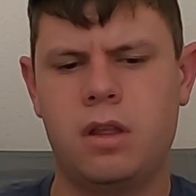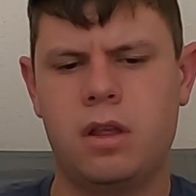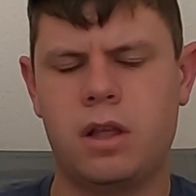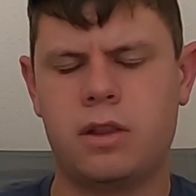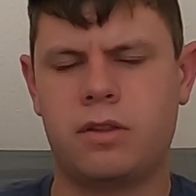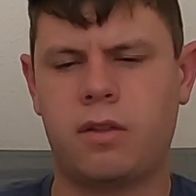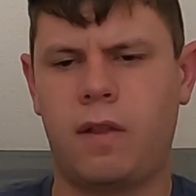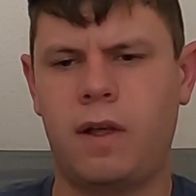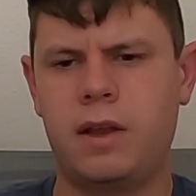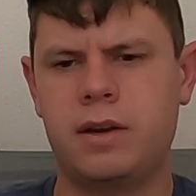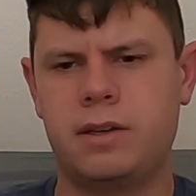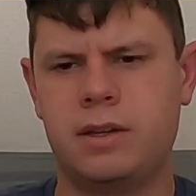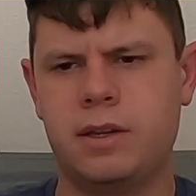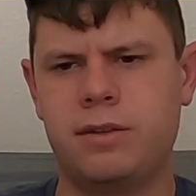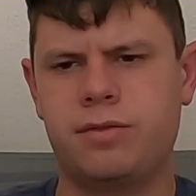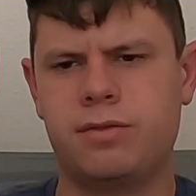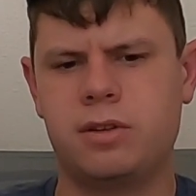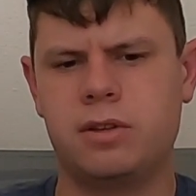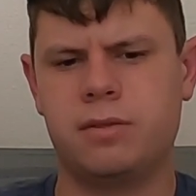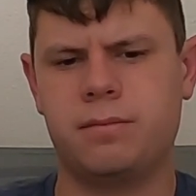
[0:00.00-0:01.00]
It's a lot
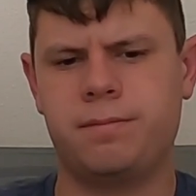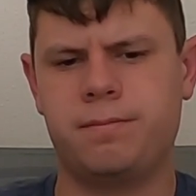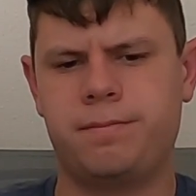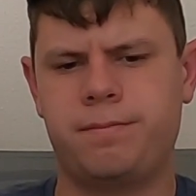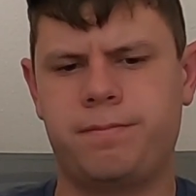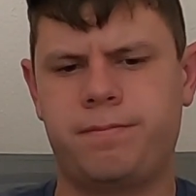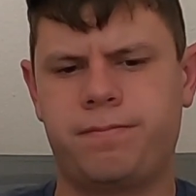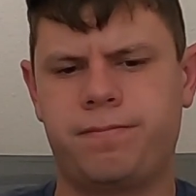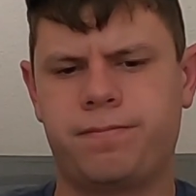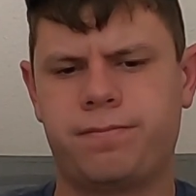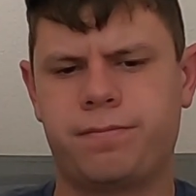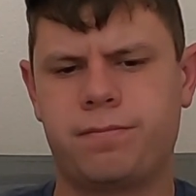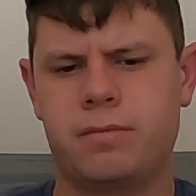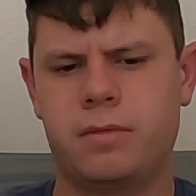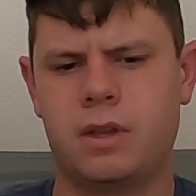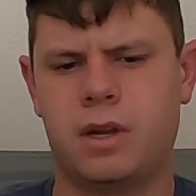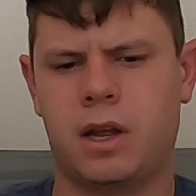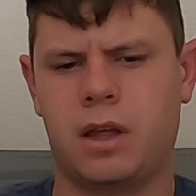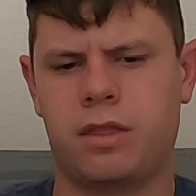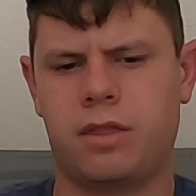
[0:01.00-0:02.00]
different
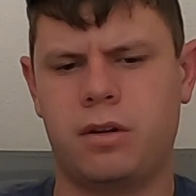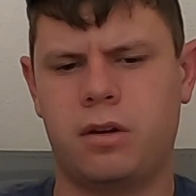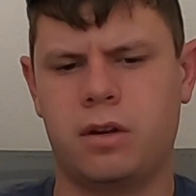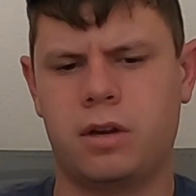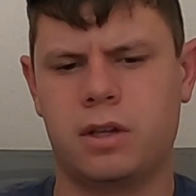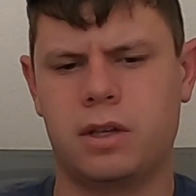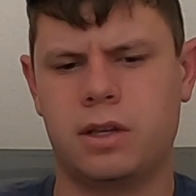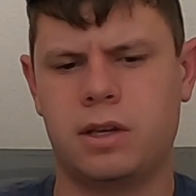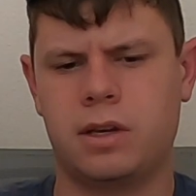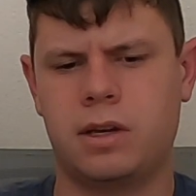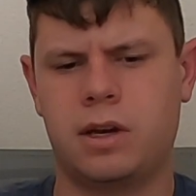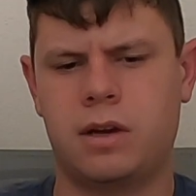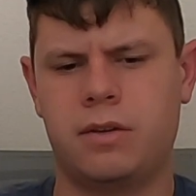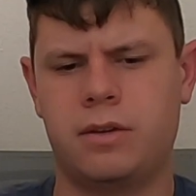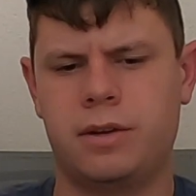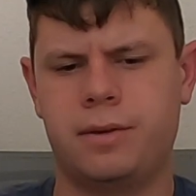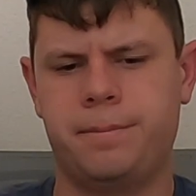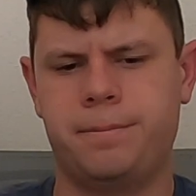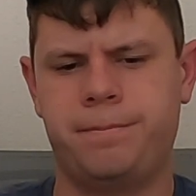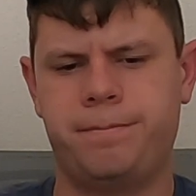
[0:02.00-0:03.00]
than I thought. Again, I
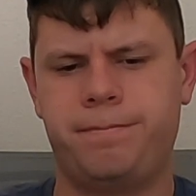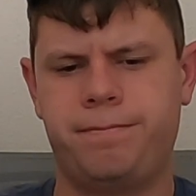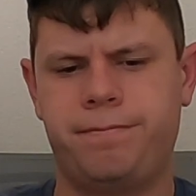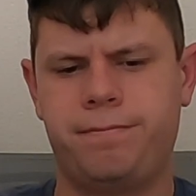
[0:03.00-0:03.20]
don't know.